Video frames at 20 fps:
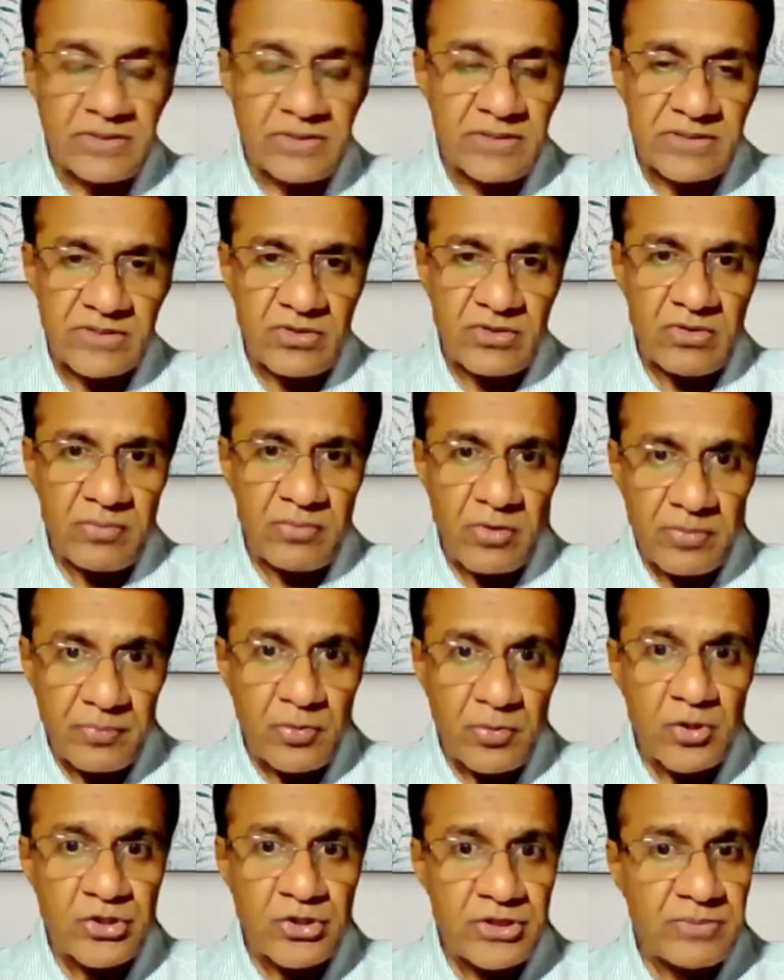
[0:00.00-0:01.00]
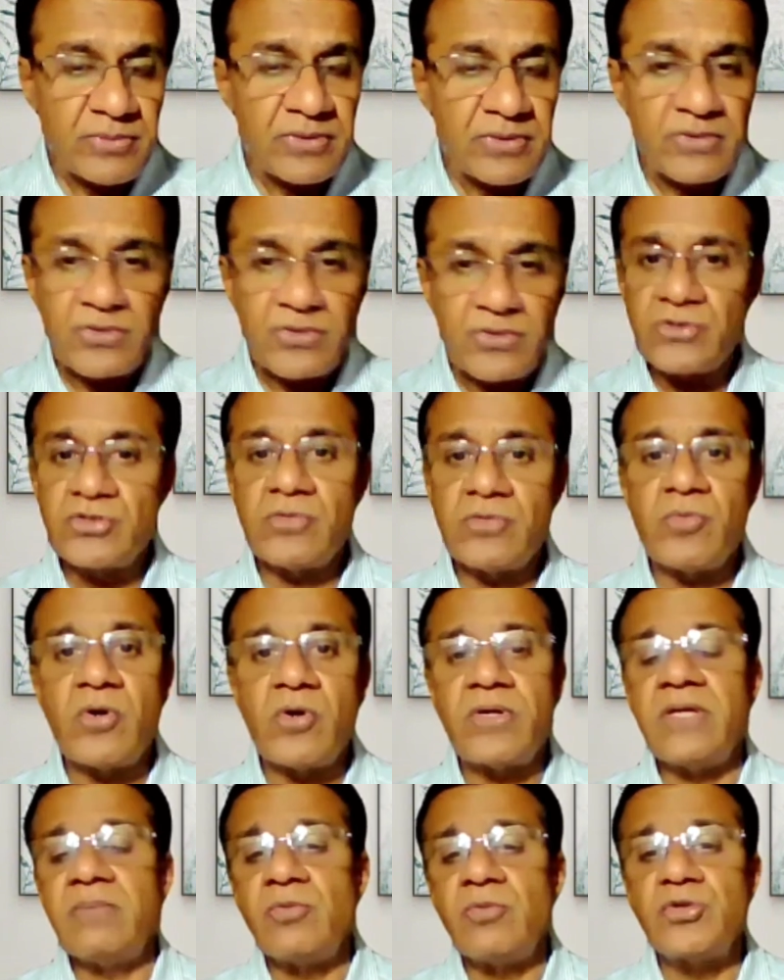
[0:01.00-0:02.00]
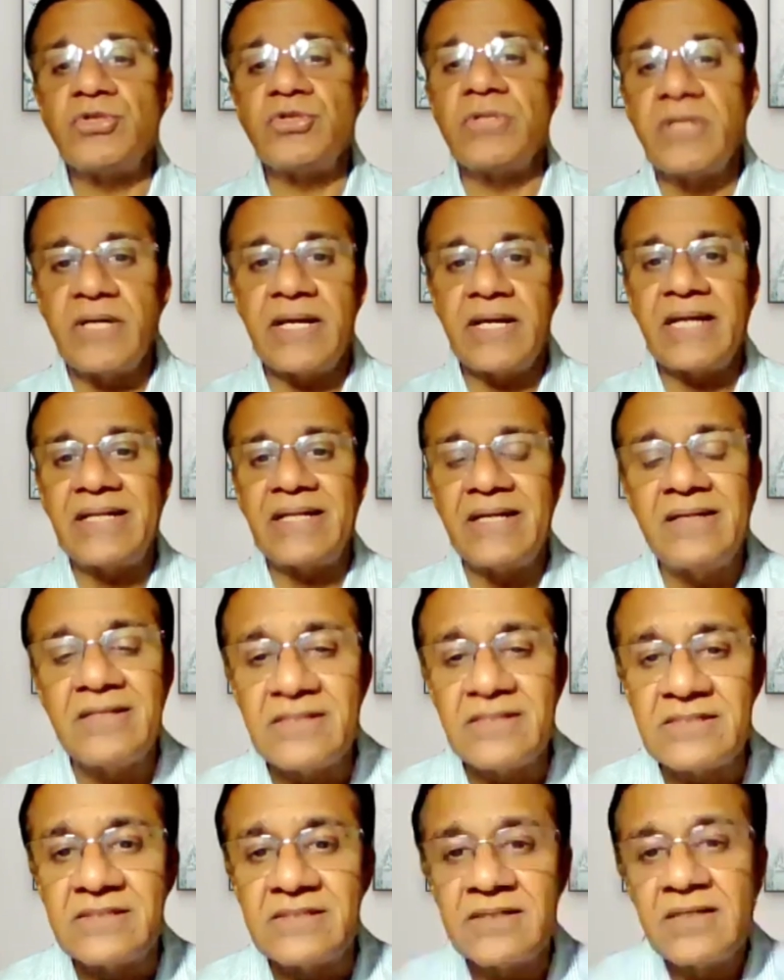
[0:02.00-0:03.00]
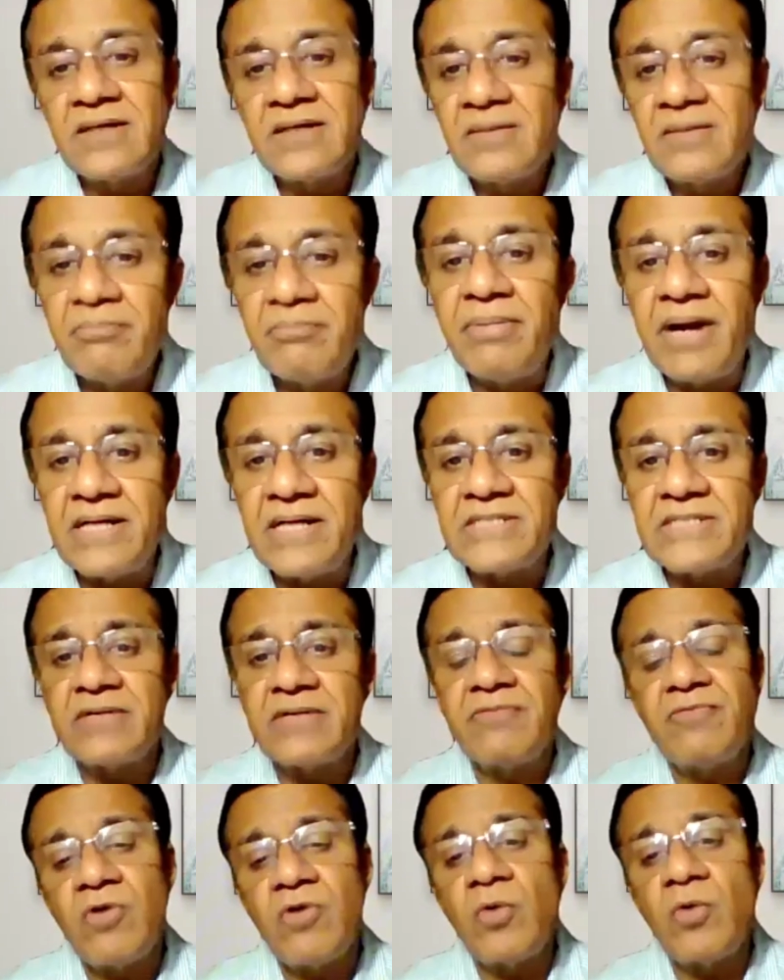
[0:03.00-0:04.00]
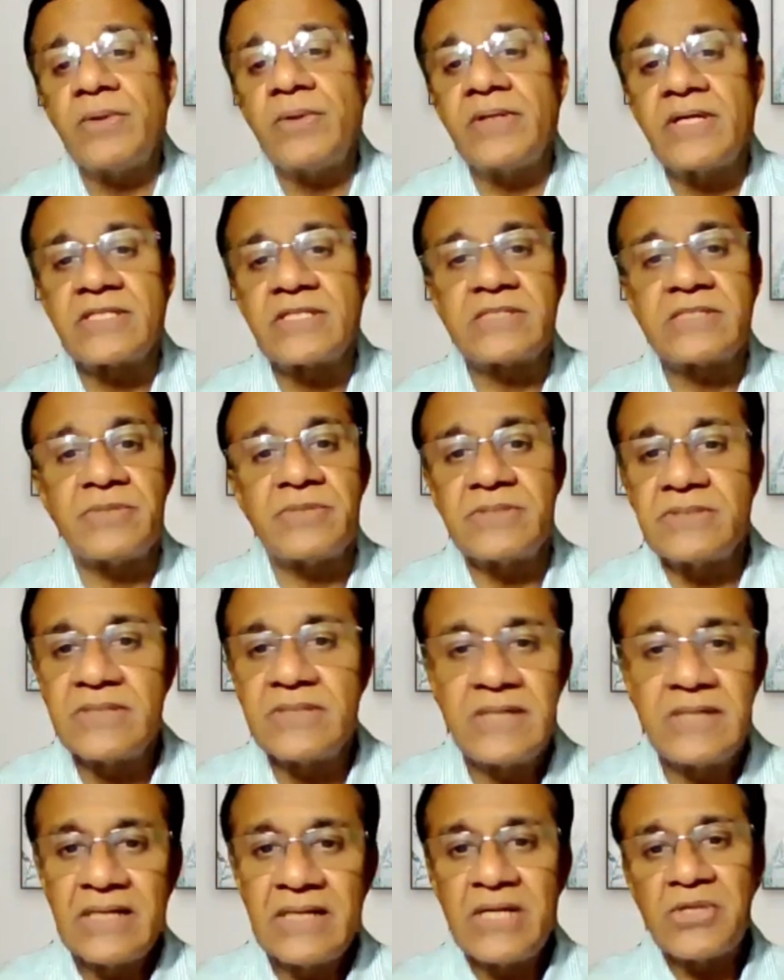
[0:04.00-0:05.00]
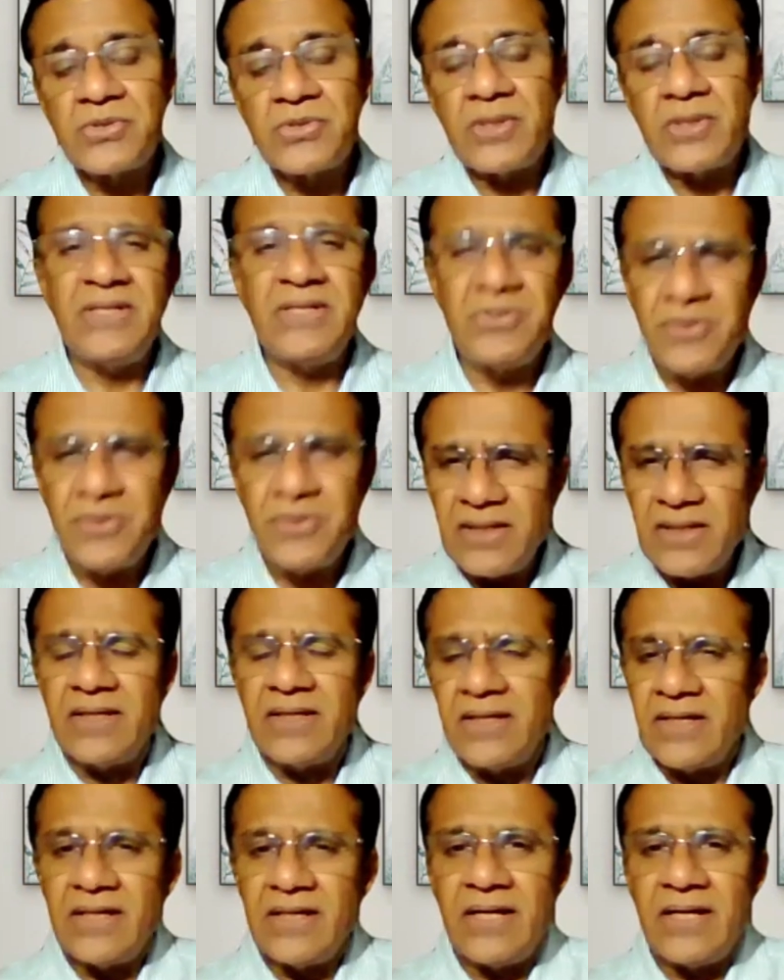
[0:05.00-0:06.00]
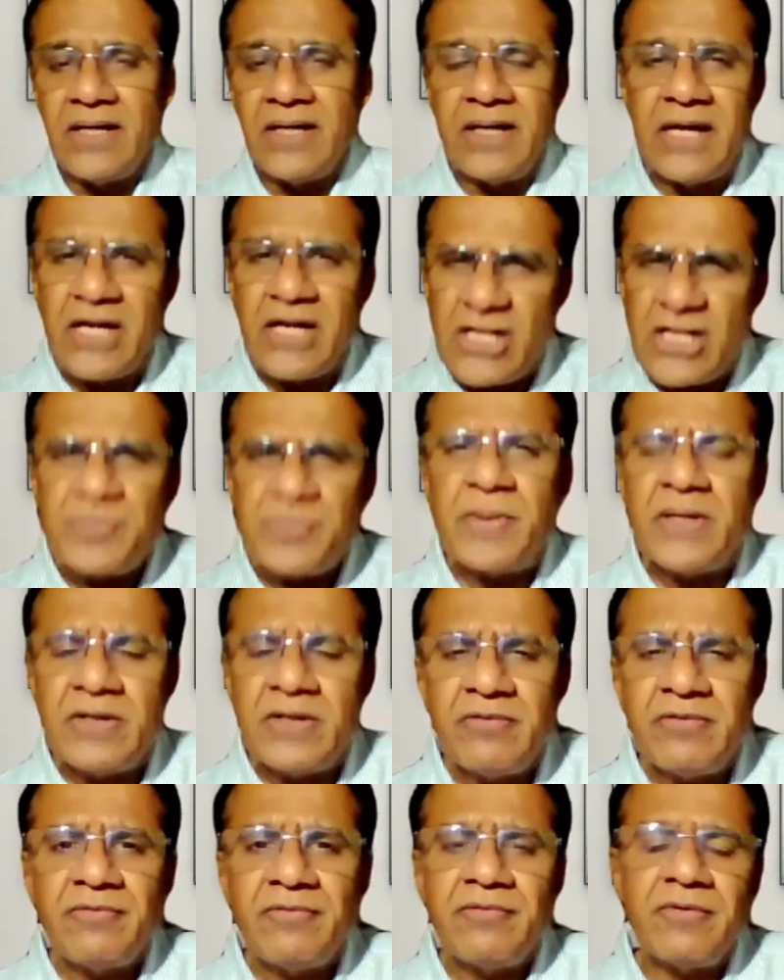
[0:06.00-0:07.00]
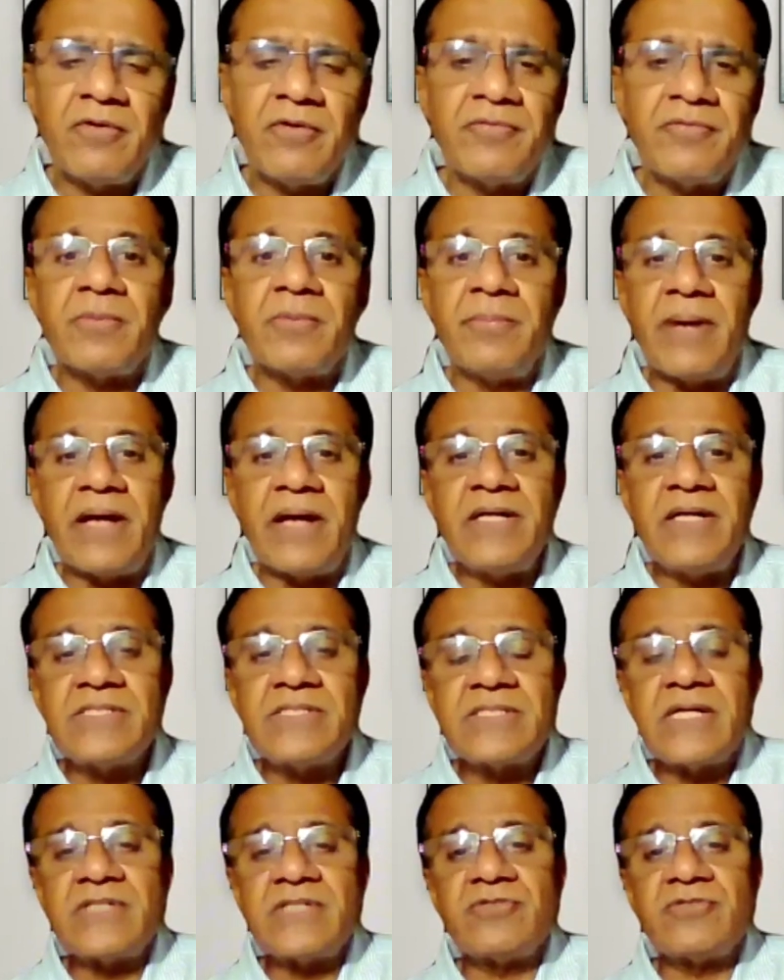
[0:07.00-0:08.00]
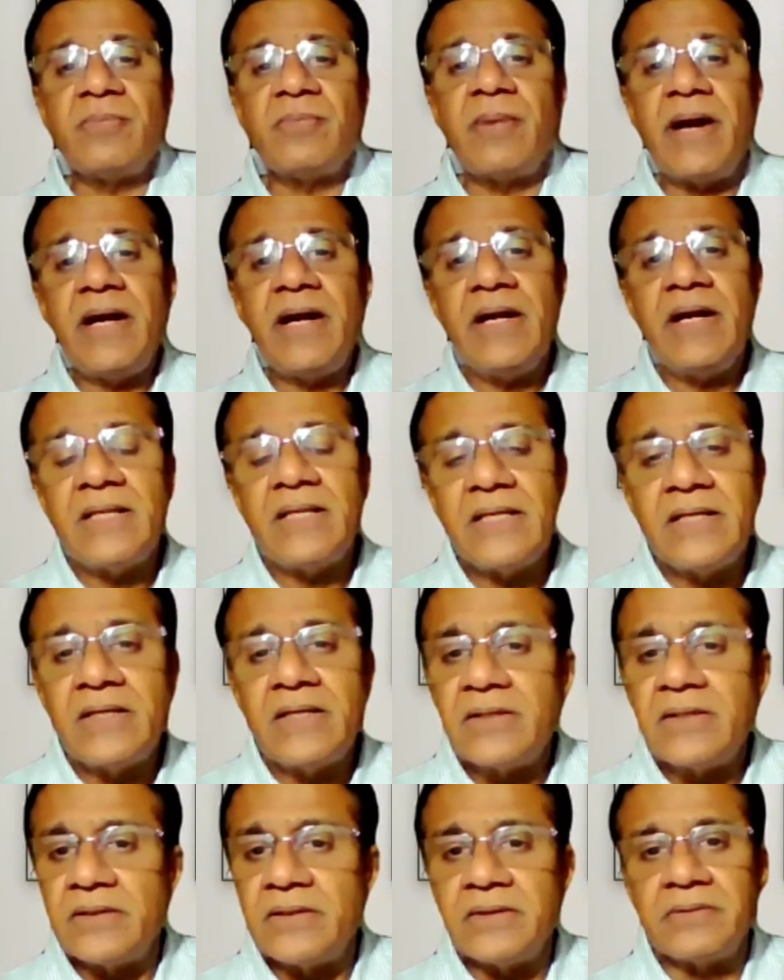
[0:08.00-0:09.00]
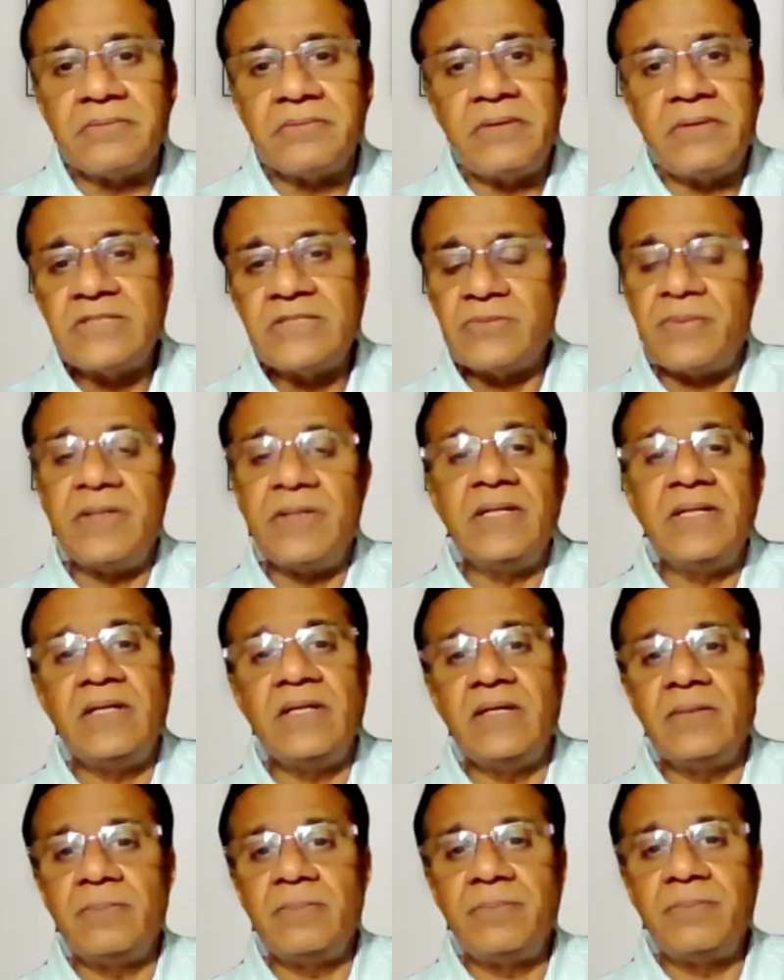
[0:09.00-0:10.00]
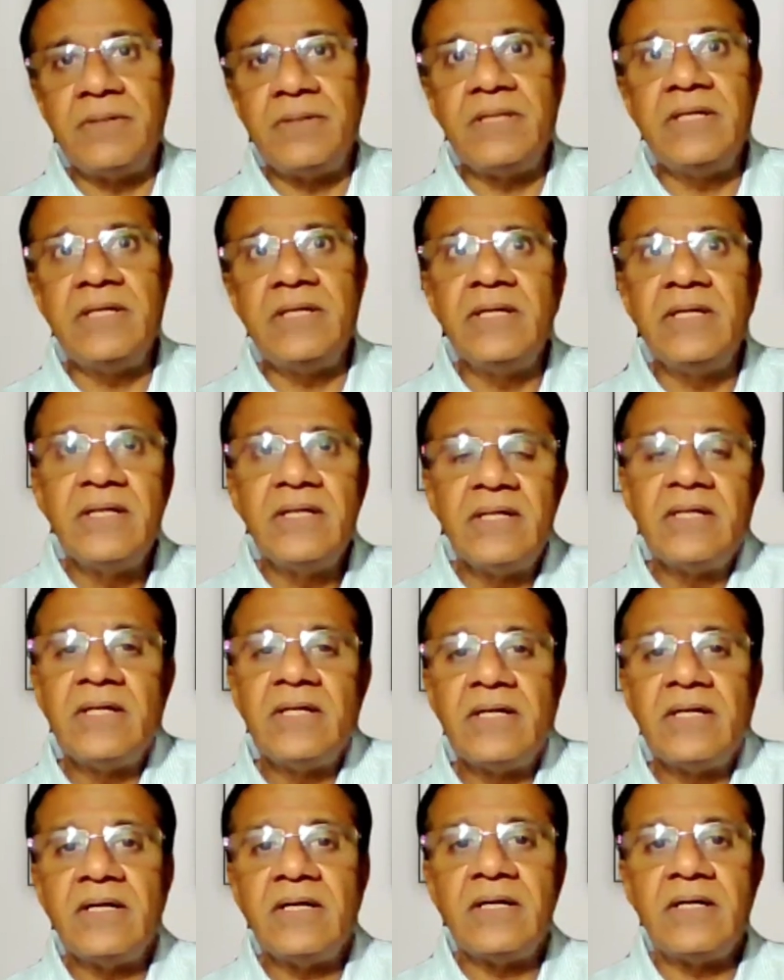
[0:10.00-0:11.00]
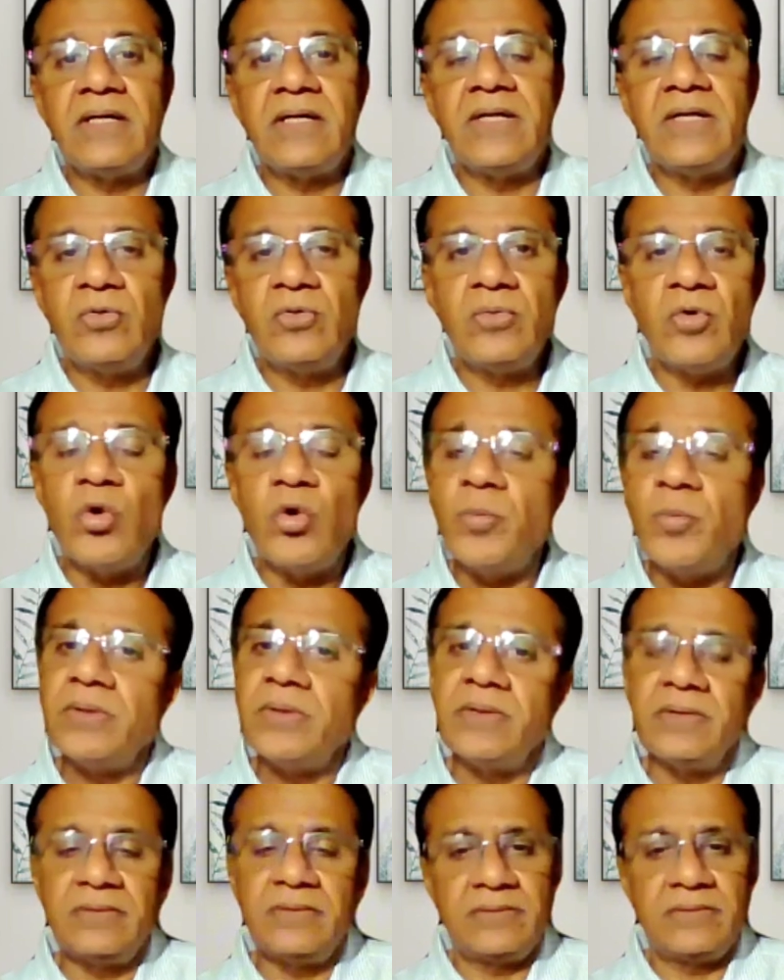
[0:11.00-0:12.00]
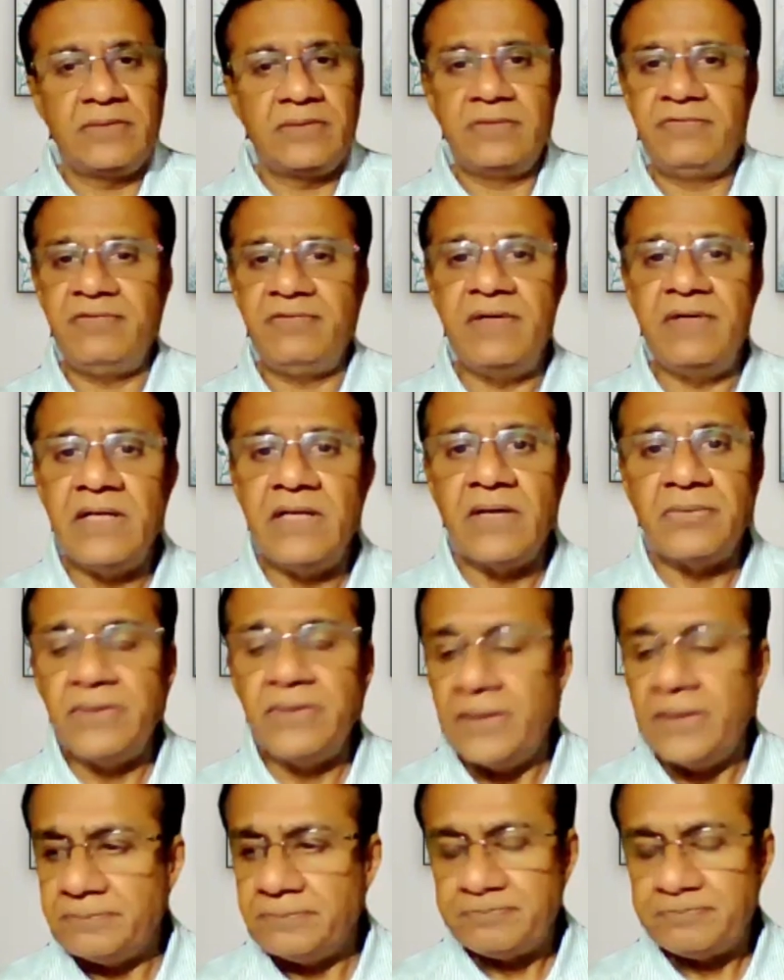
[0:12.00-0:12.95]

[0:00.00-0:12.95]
just not about positioning, but it's also about emotional connect that these brands can form with customers. So I think today, irrespective of the brand size of the brand, I think it's a pretty open field out there.